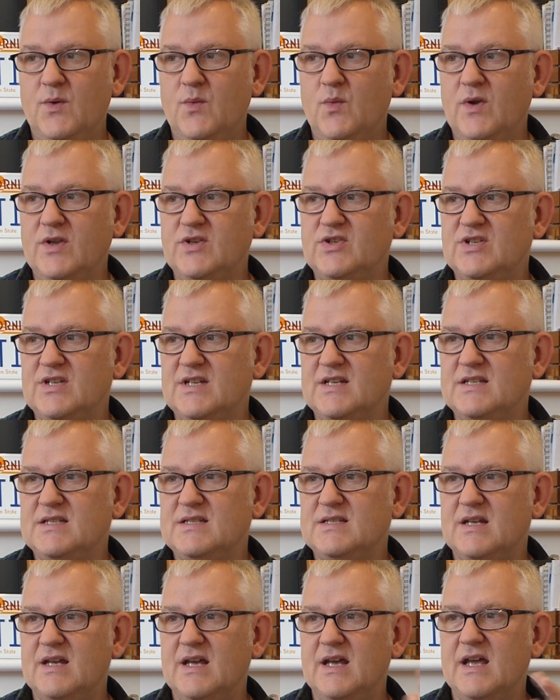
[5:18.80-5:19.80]
which
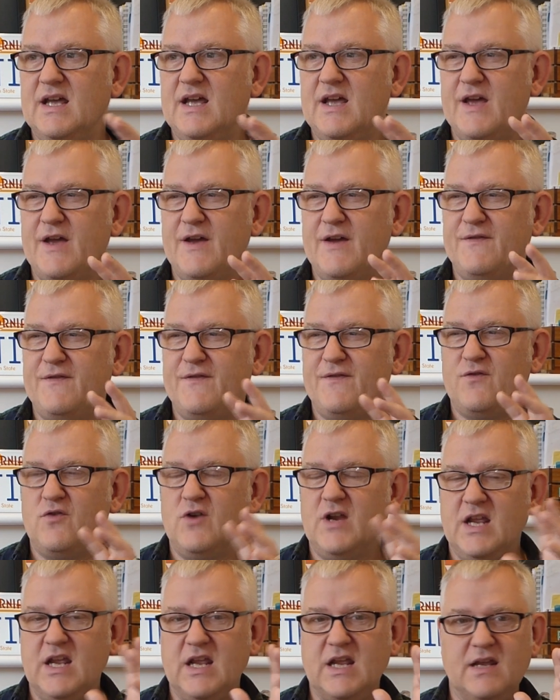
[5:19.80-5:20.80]
is a
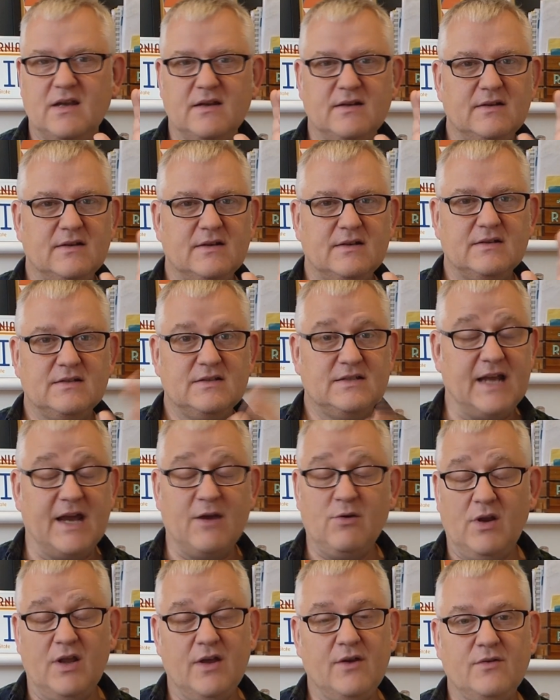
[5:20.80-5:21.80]
free
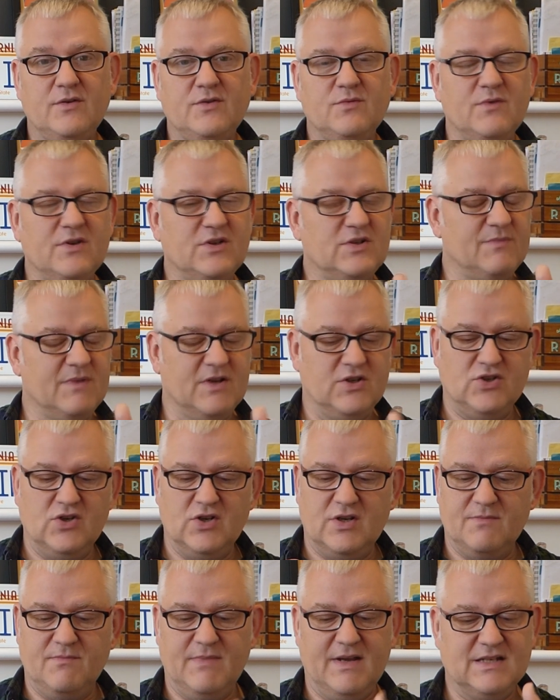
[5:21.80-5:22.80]
download, which means
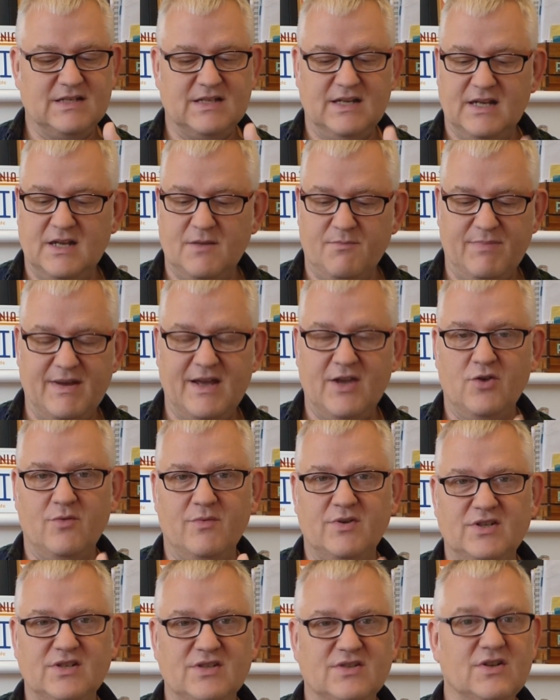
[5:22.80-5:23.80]
you can basically compare
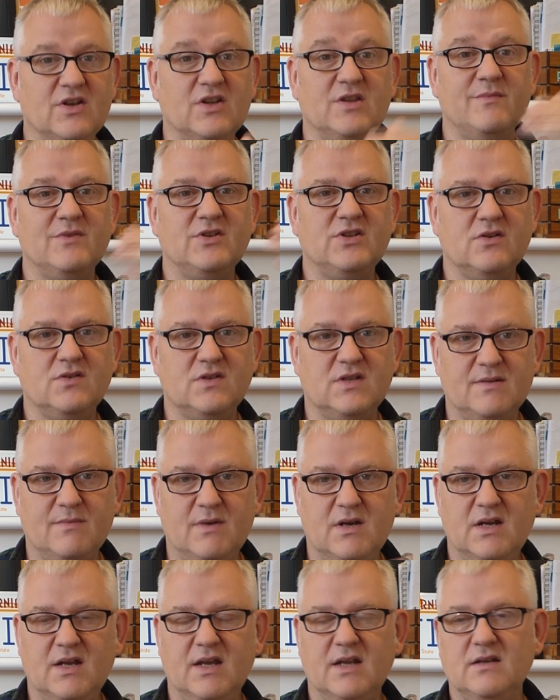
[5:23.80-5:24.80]
your machines to other machines on the
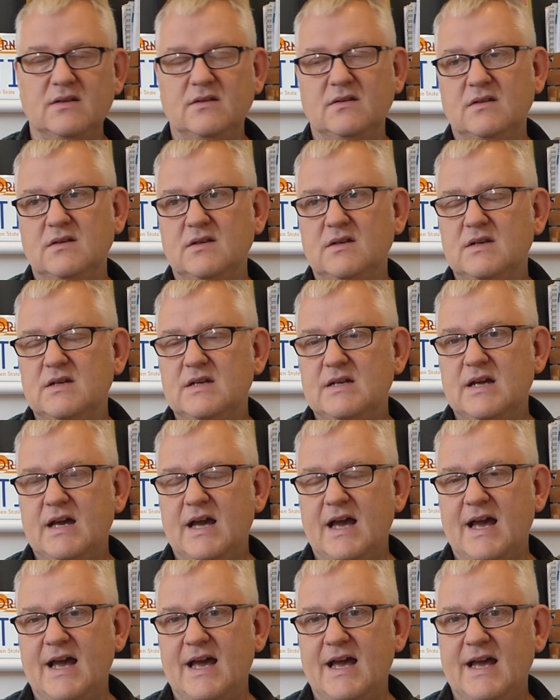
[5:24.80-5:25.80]
market.
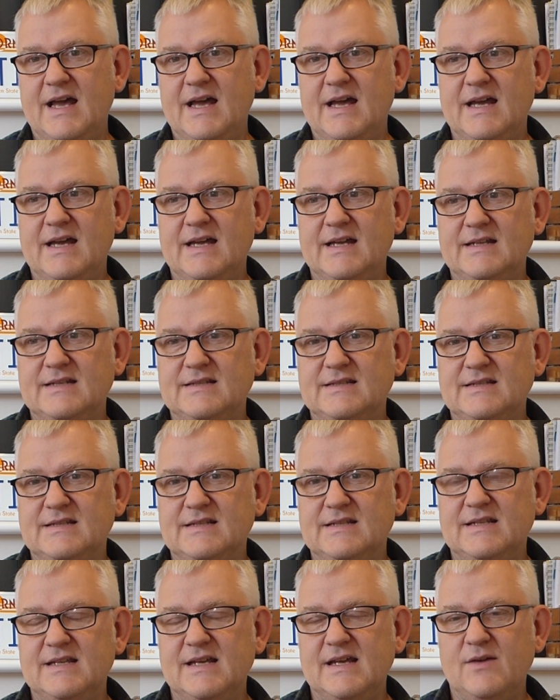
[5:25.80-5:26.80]
And
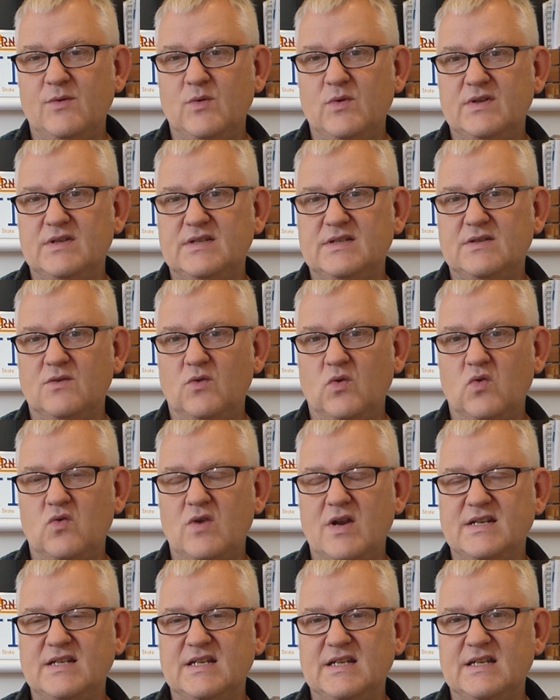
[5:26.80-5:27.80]
there was
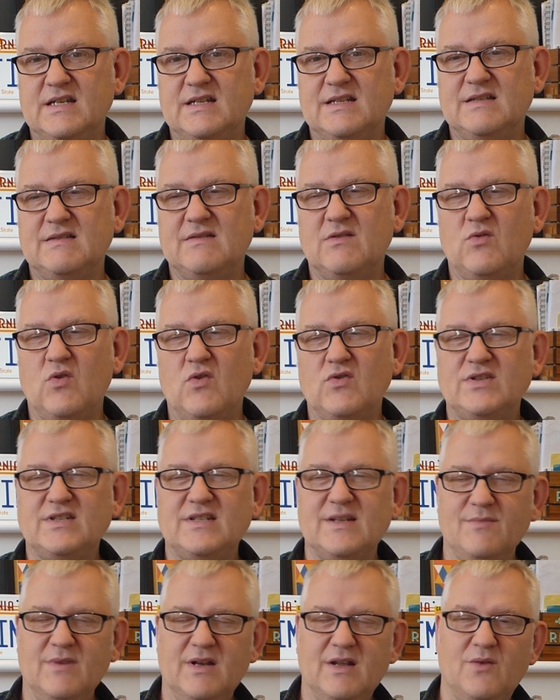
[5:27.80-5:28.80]
already a
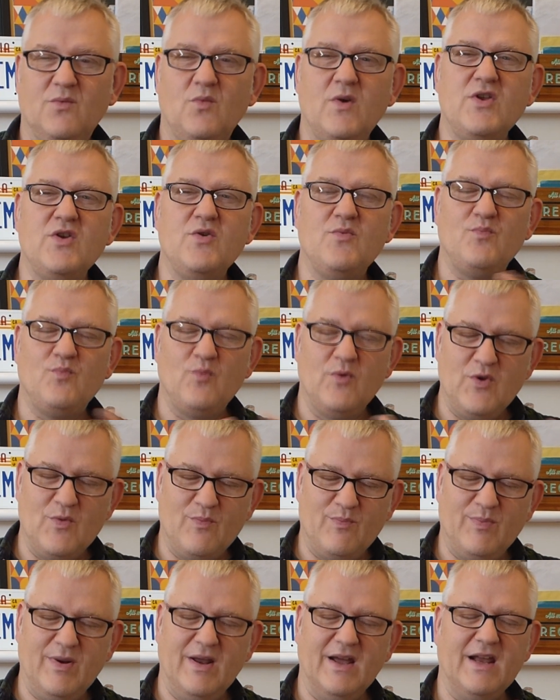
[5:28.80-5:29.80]
similar, when you
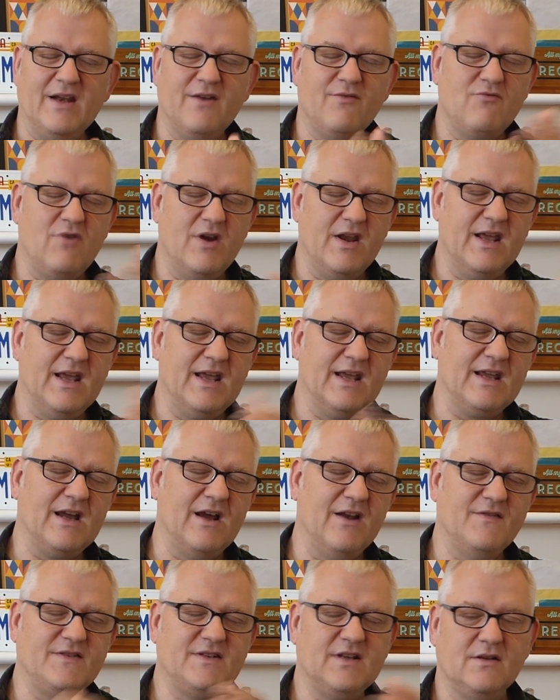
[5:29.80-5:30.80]
plug it and run it, it
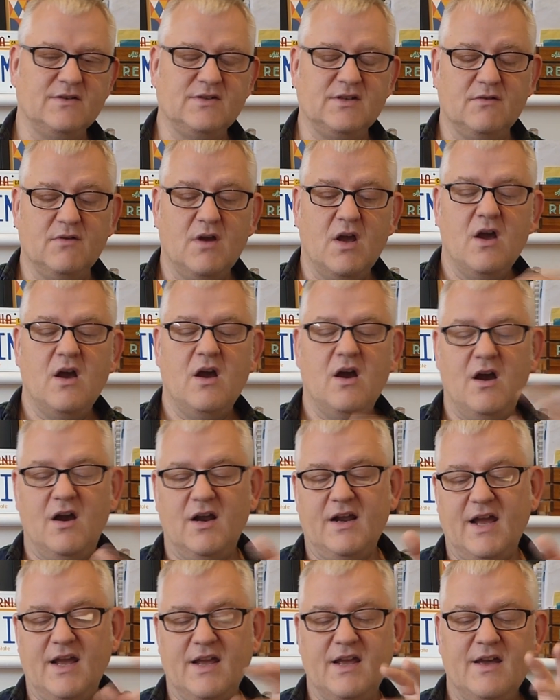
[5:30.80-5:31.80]
kind of tells you,
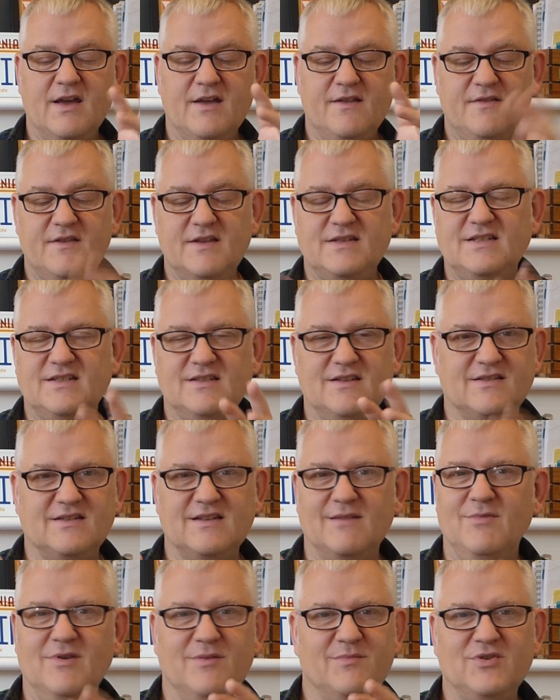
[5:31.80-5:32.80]
okay, this is a
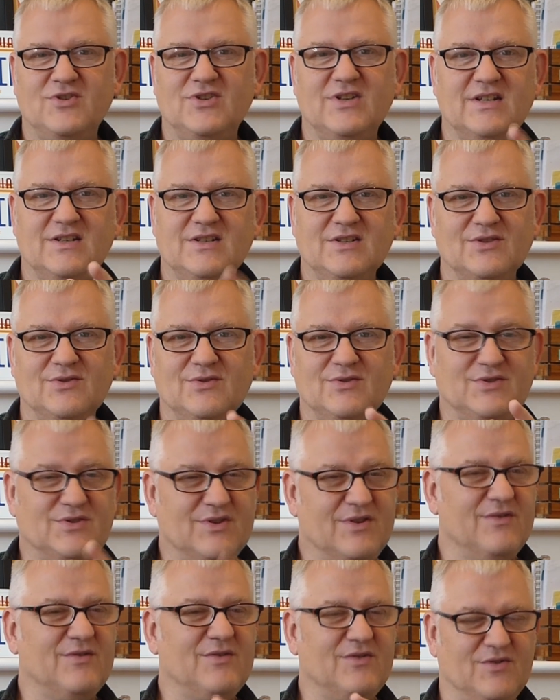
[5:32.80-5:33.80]
similar machine to
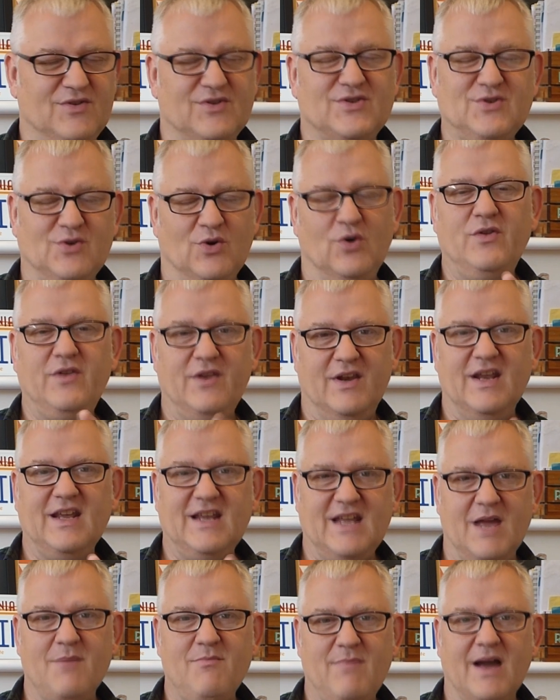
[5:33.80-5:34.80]
yours. The score that
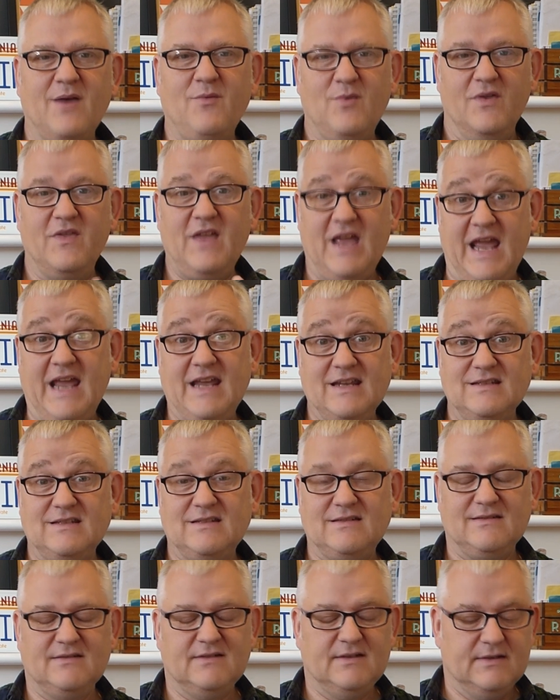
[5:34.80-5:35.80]
it came back with
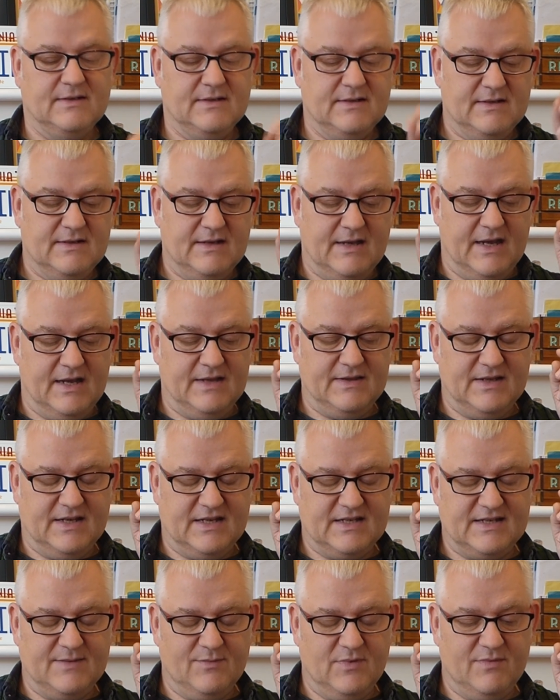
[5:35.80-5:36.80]
is, and
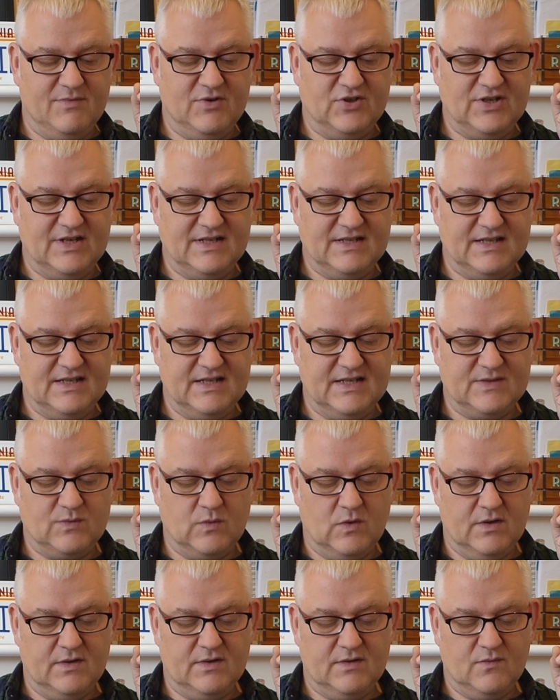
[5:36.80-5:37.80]
the similar machine to
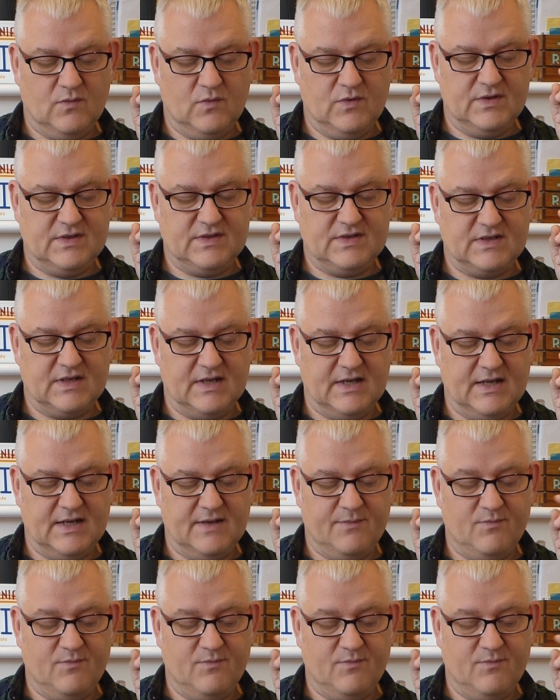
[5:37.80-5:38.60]
this one was,